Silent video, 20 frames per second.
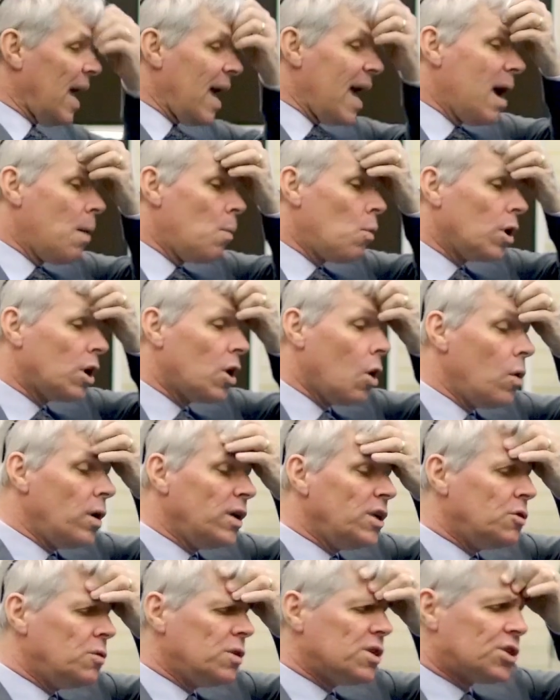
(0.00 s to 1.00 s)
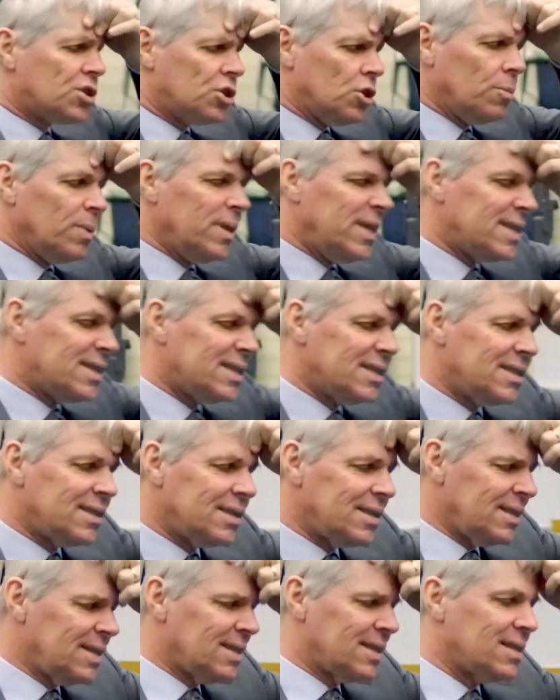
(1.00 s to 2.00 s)
And we're going to assume, and this
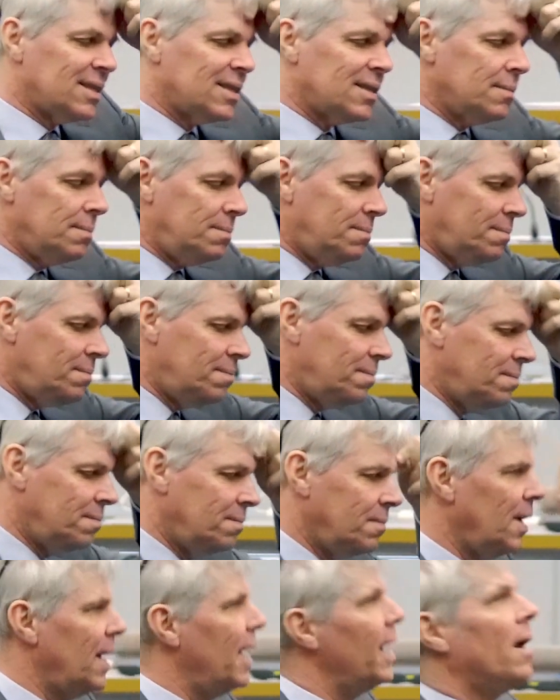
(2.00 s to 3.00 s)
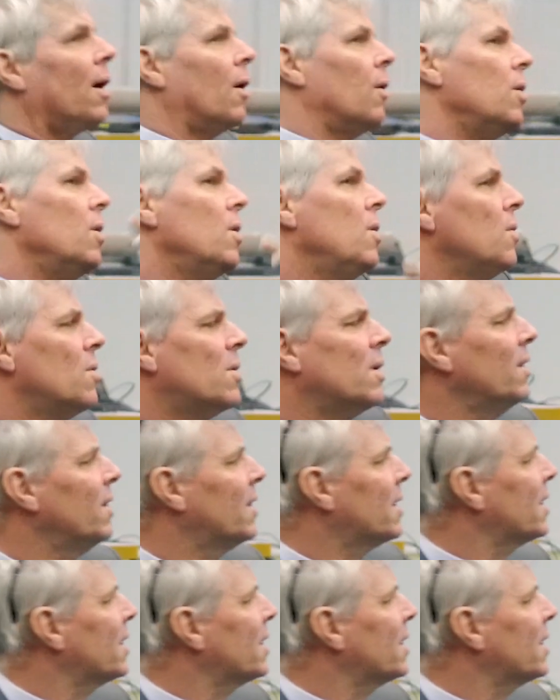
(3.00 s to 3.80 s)
is I don't know, you could